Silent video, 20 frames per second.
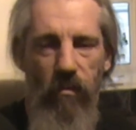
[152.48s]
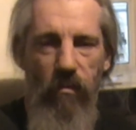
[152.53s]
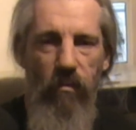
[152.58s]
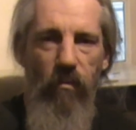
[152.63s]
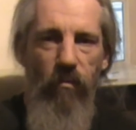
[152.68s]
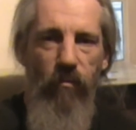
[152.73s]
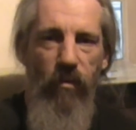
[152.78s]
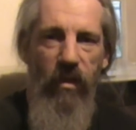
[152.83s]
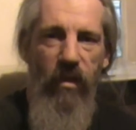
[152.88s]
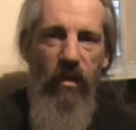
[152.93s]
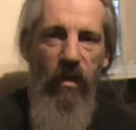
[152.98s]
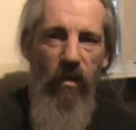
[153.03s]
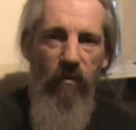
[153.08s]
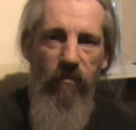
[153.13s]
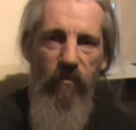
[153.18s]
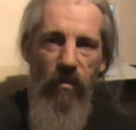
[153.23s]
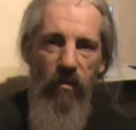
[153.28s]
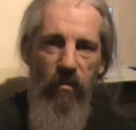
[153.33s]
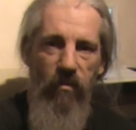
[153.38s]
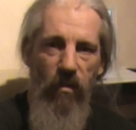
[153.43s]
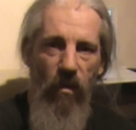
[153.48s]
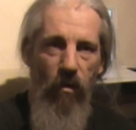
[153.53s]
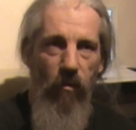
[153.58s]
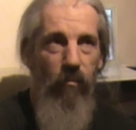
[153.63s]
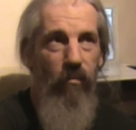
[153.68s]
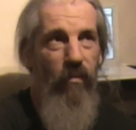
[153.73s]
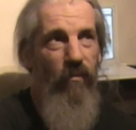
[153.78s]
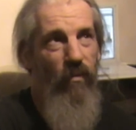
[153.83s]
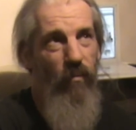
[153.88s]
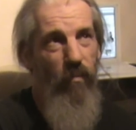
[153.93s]
the week after,
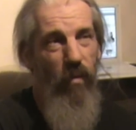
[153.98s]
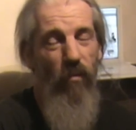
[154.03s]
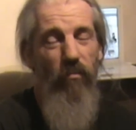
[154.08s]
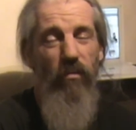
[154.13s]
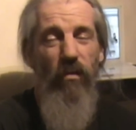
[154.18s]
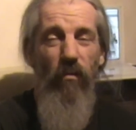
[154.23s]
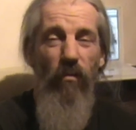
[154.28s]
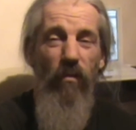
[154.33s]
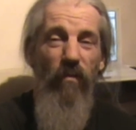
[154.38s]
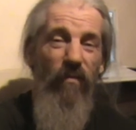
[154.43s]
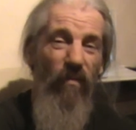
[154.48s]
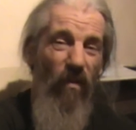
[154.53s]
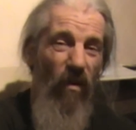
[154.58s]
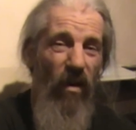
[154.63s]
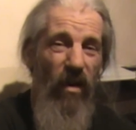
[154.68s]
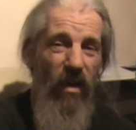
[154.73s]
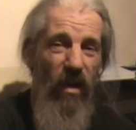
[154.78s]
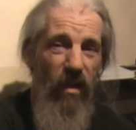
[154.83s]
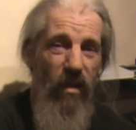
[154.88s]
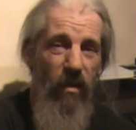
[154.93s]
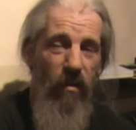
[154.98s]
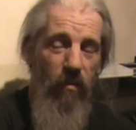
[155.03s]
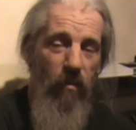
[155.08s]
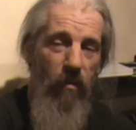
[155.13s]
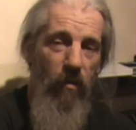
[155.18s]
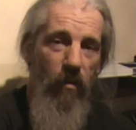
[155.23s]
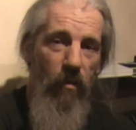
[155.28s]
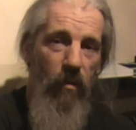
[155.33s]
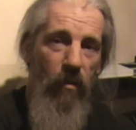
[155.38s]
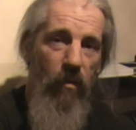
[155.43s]
so if you post it on a Friday
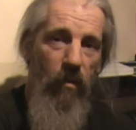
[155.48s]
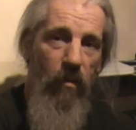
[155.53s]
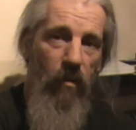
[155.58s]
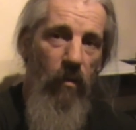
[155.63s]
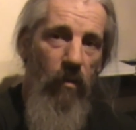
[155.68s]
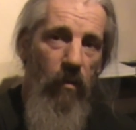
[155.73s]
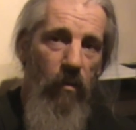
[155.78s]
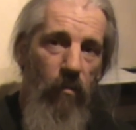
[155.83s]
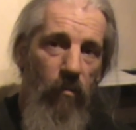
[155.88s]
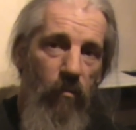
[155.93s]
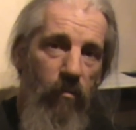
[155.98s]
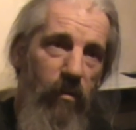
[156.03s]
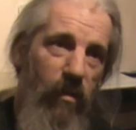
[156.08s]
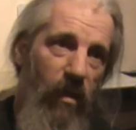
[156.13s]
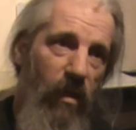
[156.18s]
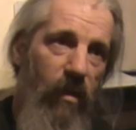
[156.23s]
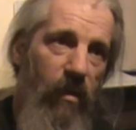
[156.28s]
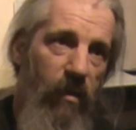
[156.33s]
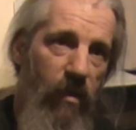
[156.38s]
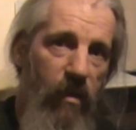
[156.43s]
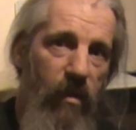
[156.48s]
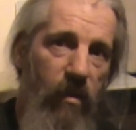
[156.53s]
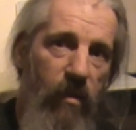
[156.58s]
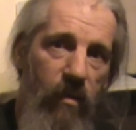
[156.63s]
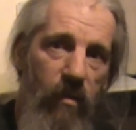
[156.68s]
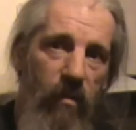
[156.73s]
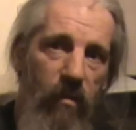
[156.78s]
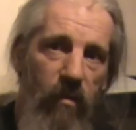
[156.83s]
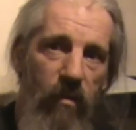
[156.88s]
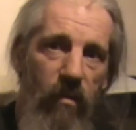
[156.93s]
or Saturday,
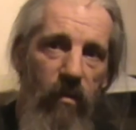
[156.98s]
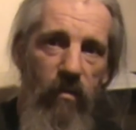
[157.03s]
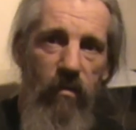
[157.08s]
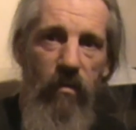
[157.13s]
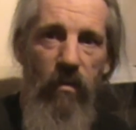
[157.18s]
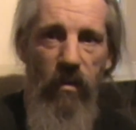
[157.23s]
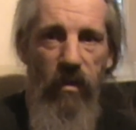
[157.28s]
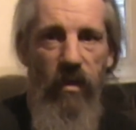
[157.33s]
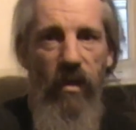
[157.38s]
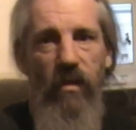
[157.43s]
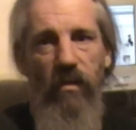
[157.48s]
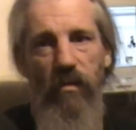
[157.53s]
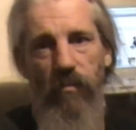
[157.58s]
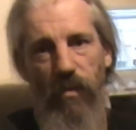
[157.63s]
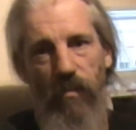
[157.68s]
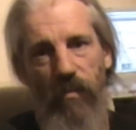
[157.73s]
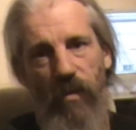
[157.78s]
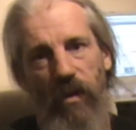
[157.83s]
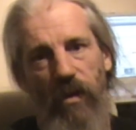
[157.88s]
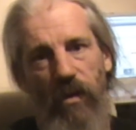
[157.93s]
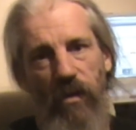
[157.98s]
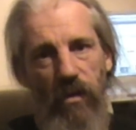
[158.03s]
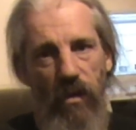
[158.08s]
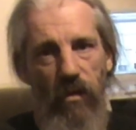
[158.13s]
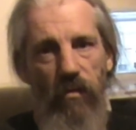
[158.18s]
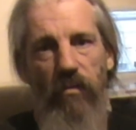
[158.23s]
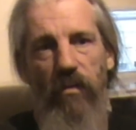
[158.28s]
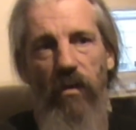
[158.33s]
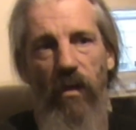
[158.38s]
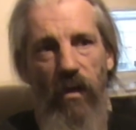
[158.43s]
it's going to get to me Monday,
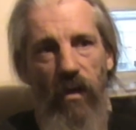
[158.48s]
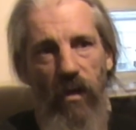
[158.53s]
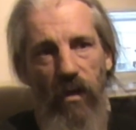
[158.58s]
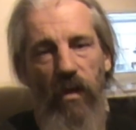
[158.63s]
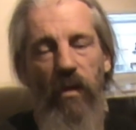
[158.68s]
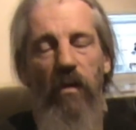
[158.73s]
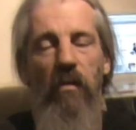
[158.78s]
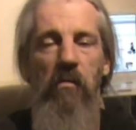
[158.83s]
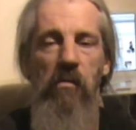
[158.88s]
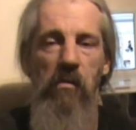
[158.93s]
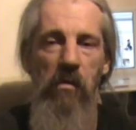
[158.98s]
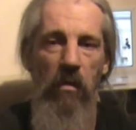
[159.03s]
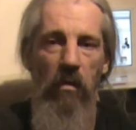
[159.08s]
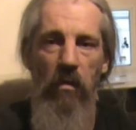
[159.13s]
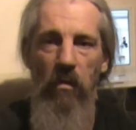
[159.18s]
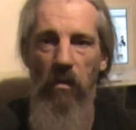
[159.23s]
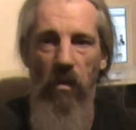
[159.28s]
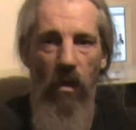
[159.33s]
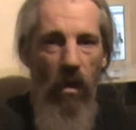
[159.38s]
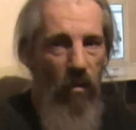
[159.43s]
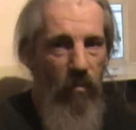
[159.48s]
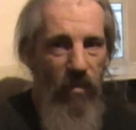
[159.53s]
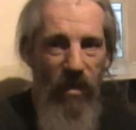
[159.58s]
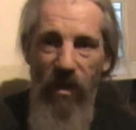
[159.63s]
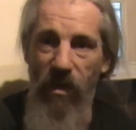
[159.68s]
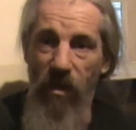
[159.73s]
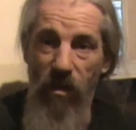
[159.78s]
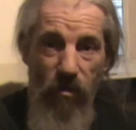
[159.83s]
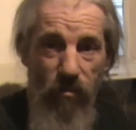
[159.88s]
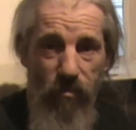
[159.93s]
Tuesday, I'll be
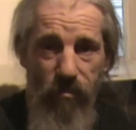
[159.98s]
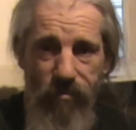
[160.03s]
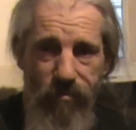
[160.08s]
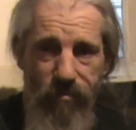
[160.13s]
at home.